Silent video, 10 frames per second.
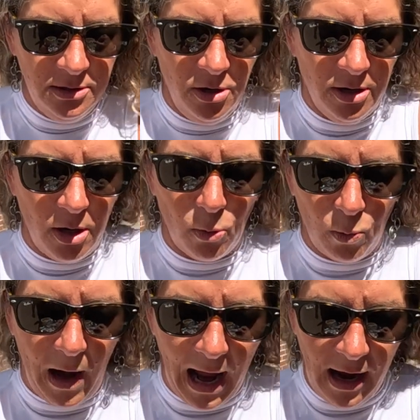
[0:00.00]
not a
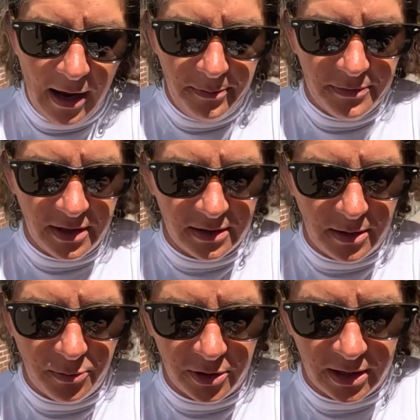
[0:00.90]
wrap that they
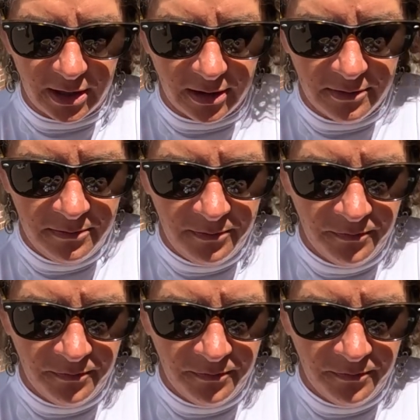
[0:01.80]
put it in.